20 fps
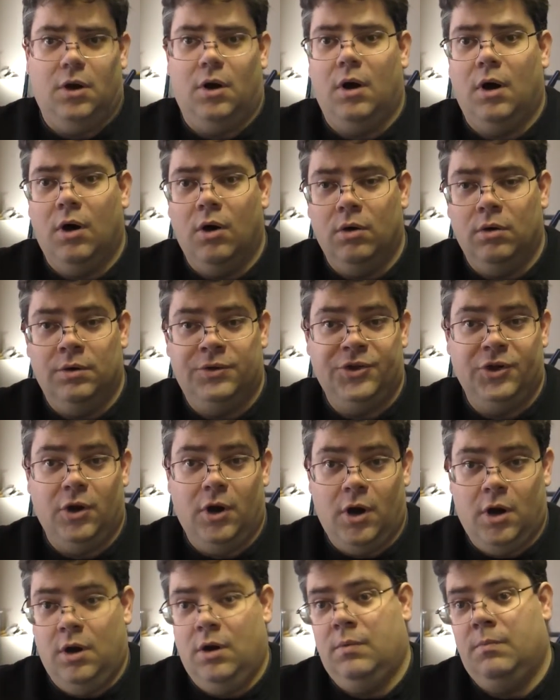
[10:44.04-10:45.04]
uh, to
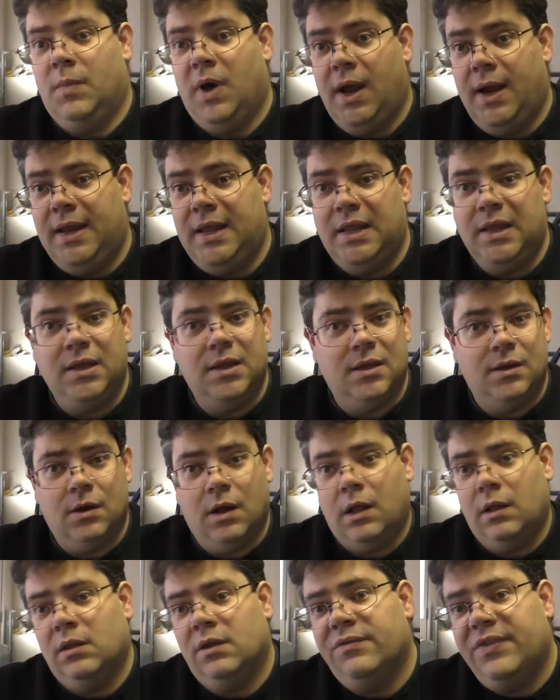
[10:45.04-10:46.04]
earn money and
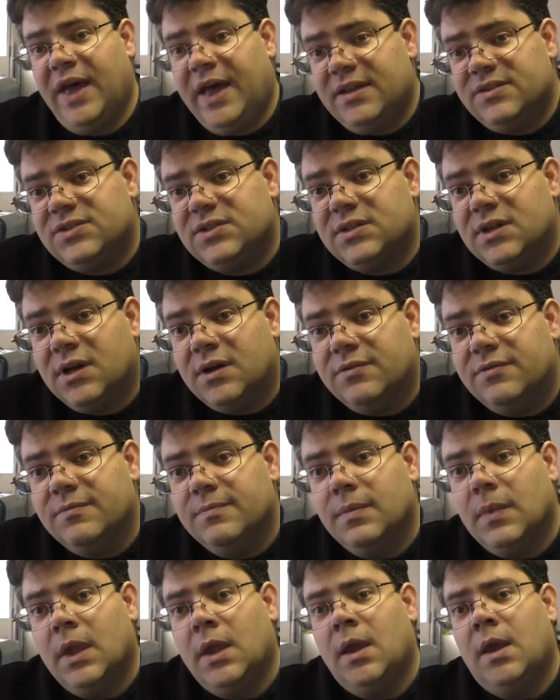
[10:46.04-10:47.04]
all of that stuff.
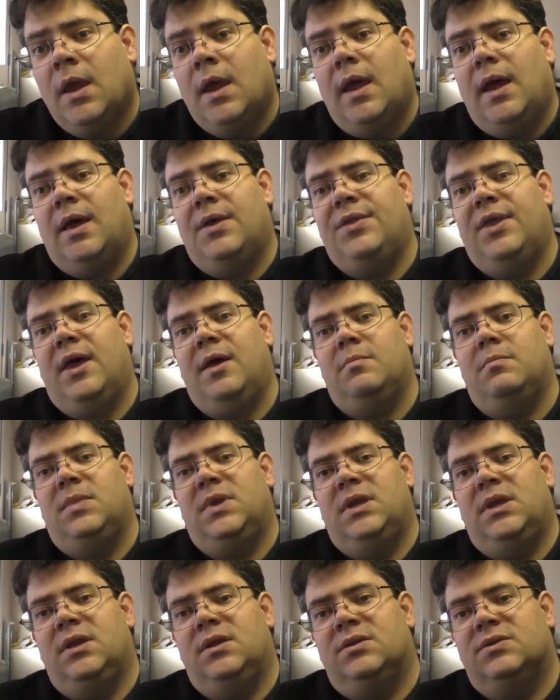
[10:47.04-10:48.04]
And that
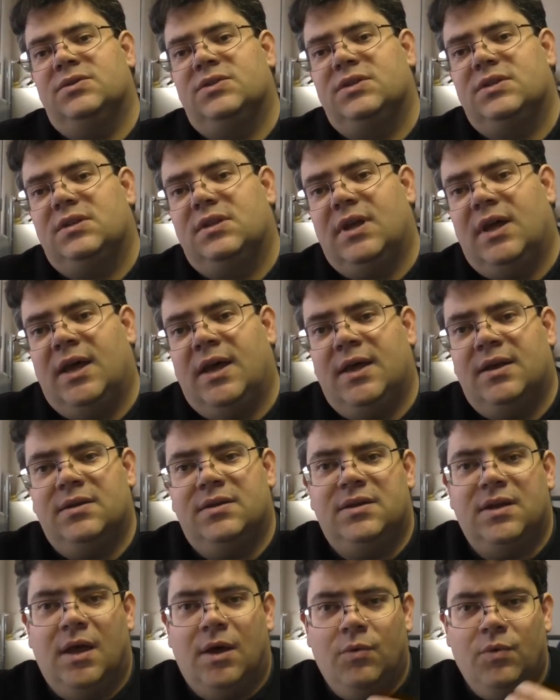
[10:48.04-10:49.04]
means
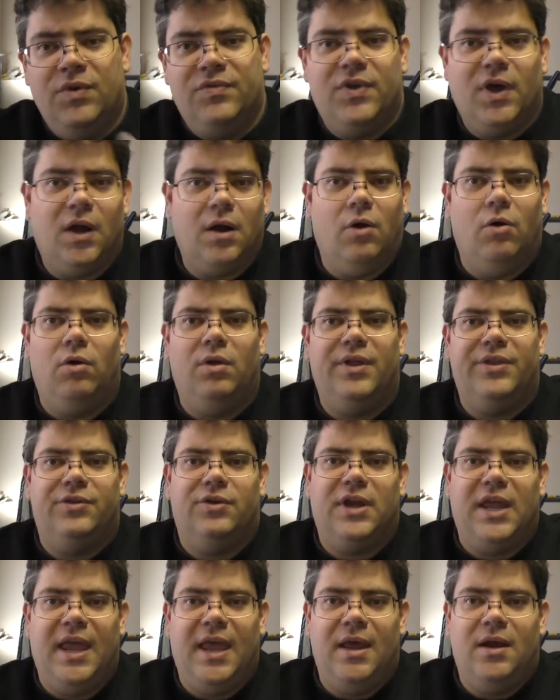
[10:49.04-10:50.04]
that uh, we've got a whole other
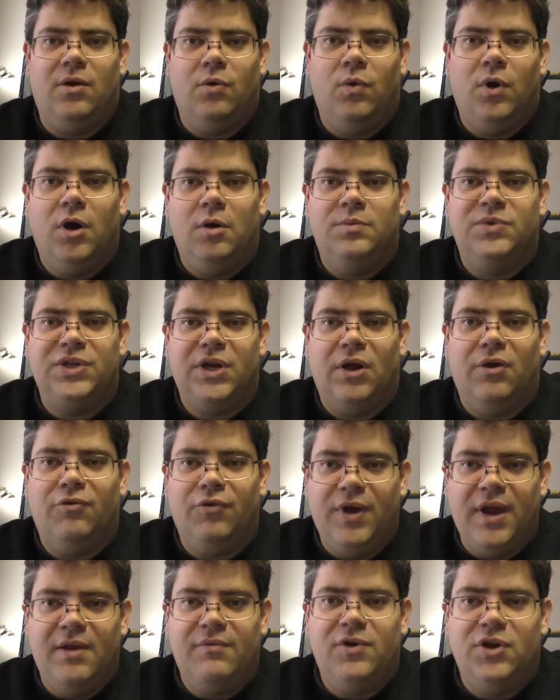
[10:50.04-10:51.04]
can of worms there if
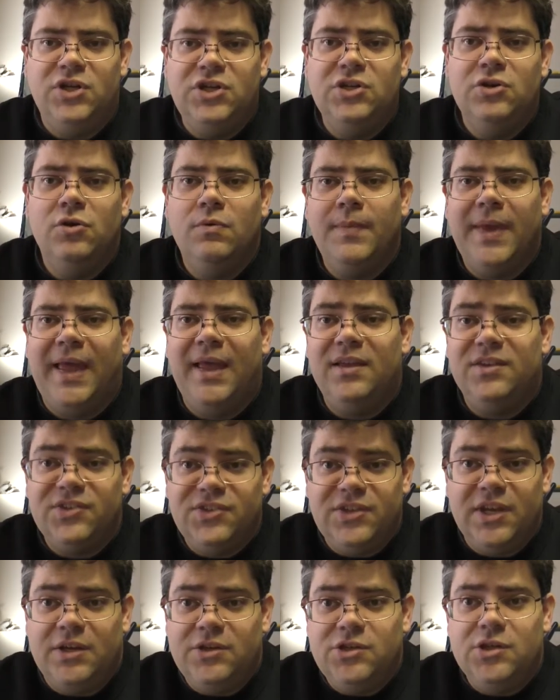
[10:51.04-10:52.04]
we ever do make
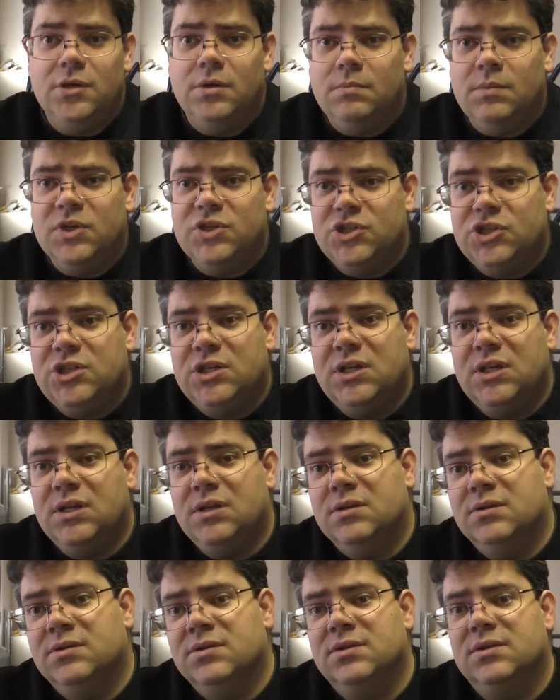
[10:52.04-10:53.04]
sentient
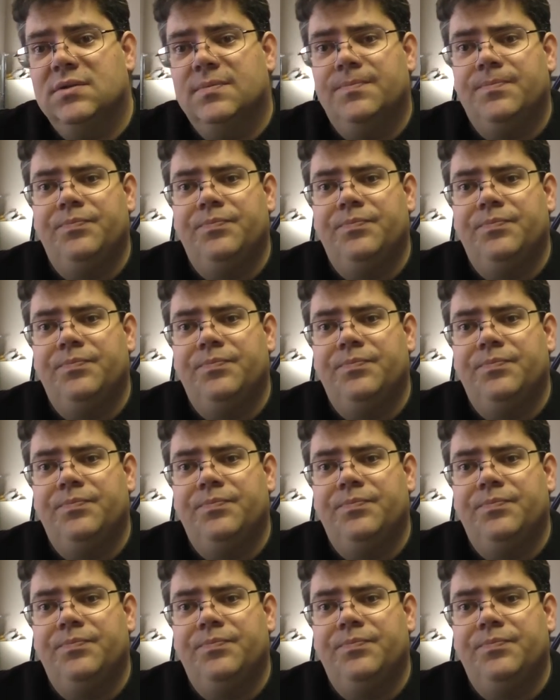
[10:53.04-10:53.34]
machines